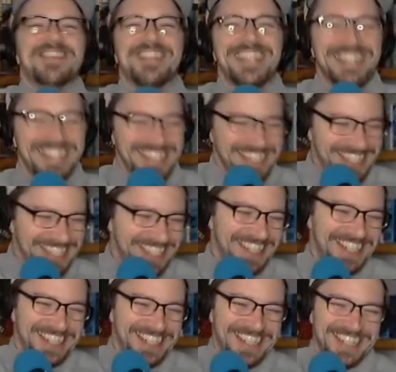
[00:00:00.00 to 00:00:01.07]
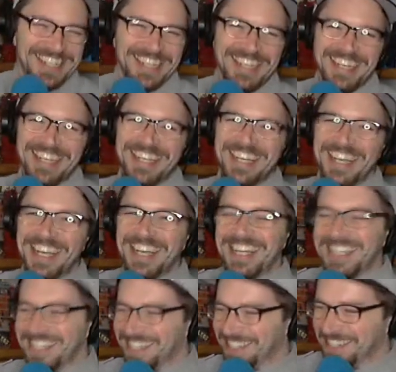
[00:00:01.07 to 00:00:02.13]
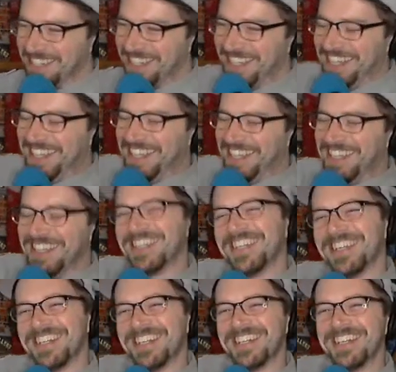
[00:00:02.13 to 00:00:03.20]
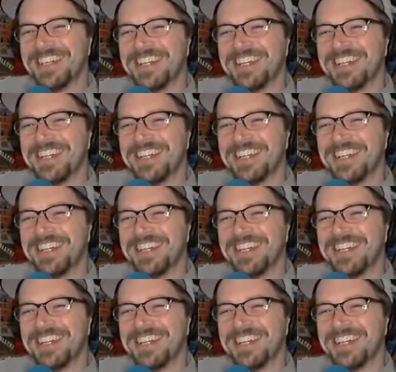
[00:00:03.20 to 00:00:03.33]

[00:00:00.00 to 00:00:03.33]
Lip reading: The person shown says nothing.